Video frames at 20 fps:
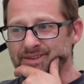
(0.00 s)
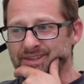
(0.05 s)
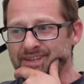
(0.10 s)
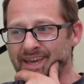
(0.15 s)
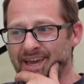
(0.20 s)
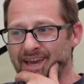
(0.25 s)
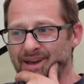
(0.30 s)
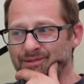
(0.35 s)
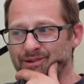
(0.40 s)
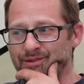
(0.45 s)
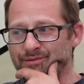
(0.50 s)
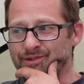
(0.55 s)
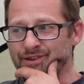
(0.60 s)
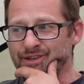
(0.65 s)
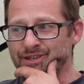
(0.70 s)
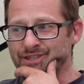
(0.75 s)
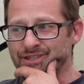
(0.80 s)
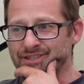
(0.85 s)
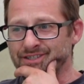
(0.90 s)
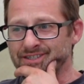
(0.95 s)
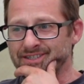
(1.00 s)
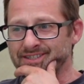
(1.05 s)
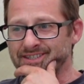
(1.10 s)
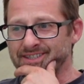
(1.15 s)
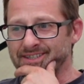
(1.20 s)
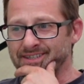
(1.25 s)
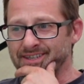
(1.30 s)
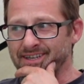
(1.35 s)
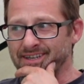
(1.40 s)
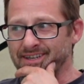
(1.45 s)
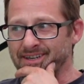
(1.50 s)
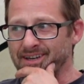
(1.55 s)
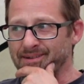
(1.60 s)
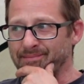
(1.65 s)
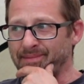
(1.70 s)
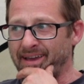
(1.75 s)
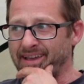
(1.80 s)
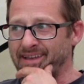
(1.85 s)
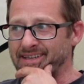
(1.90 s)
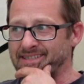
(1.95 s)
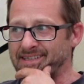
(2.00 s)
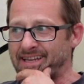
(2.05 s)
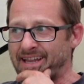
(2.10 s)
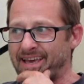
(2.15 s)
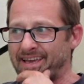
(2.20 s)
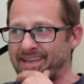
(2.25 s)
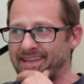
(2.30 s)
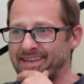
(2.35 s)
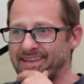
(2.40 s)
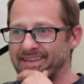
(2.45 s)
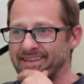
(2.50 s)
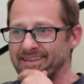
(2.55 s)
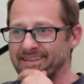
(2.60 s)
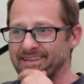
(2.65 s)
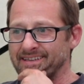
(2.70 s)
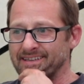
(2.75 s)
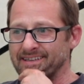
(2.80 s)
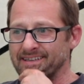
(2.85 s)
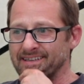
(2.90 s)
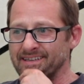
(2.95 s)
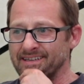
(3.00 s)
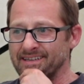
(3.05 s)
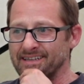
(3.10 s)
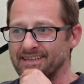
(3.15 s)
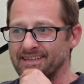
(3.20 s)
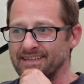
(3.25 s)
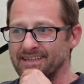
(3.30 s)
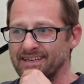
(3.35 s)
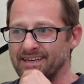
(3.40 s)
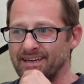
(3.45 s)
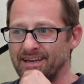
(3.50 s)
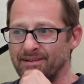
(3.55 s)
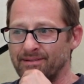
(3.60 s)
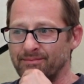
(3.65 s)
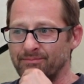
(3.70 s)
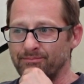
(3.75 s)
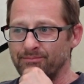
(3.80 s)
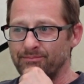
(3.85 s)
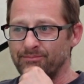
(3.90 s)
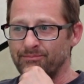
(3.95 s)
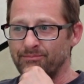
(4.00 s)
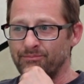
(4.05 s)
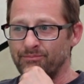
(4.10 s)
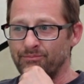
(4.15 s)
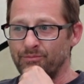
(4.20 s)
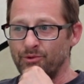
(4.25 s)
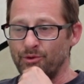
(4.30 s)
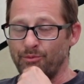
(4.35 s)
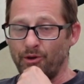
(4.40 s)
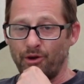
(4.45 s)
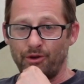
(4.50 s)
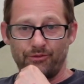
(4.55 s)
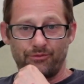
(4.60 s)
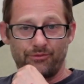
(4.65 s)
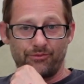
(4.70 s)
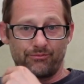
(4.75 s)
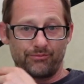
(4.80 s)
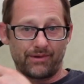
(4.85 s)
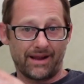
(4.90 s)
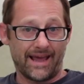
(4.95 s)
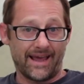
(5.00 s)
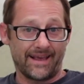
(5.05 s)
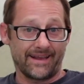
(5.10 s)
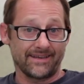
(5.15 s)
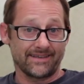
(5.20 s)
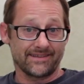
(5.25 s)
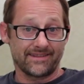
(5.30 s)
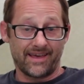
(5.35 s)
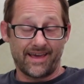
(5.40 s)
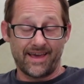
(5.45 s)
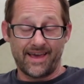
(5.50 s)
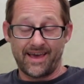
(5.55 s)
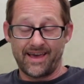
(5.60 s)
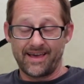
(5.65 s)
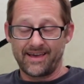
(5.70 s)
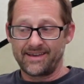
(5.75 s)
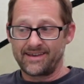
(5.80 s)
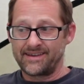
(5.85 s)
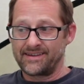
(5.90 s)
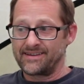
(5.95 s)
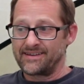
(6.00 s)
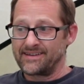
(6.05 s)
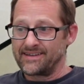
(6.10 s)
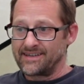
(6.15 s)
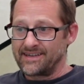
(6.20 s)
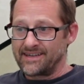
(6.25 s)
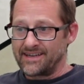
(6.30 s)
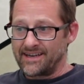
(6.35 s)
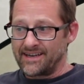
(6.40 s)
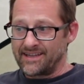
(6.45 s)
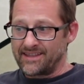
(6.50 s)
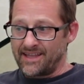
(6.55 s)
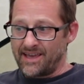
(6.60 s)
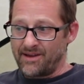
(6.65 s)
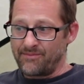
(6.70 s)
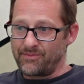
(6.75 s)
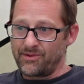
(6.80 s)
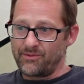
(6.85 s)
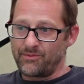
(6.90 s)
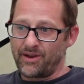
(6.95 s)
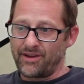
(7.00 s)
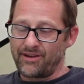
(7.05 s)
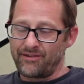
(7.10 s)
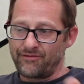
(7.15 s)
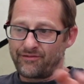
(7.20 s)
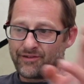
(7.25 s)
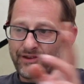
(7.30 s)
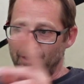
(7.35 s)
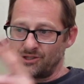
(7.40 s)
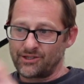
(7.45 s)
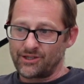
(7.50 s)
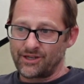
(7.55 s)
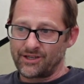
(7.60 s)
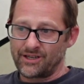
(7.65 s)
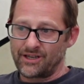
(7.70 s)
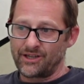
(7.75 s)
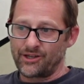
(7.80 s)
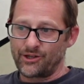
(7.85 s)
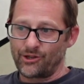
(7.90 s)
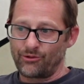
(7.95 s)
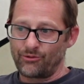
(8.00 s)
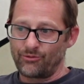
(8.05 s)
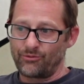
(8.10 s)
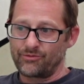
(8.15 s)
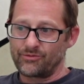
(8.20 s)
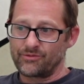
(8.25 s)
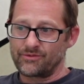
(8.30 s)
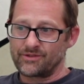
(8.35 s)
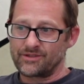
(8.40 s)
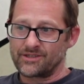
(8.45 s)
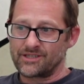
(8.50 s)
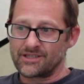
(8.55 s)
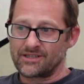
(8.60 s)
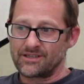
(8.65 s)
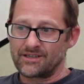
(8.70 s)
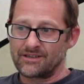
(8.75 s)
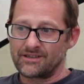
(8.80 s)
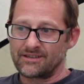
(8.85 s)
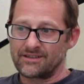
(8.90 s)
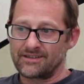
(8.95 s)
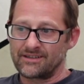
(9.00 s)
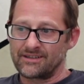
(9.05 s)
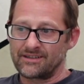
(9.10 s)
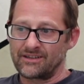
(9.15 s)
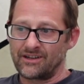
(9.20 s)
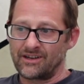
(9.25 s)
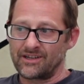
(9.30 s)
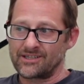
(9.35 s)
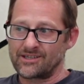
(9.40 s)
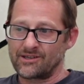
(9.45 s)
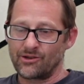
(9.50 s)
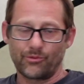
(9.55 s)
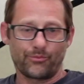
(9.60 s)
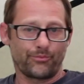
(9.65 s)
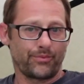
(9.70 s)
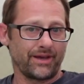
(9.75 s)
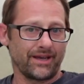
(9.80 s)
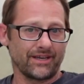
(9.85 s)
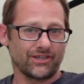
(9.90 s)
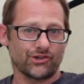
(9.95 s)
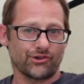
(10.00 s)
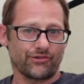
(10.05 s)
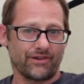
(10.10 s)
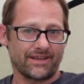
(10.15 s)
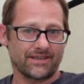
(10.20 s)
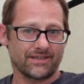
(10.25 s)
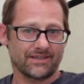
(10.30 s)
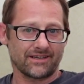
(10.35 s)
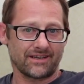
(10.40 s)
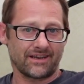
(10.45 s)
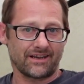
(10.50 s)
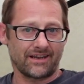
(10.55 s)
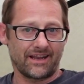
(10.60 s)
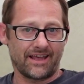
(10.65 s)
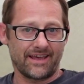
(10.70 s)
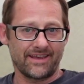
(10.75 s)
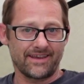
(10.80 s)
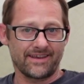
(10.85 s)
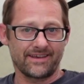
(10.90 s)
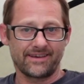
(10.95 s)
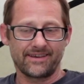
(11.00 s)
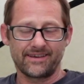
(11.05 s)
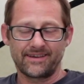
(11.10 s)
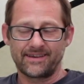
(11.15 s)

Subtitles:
We fished a mate's lake and we both blanked there. And then we went and fished a little nice little picturesque lake.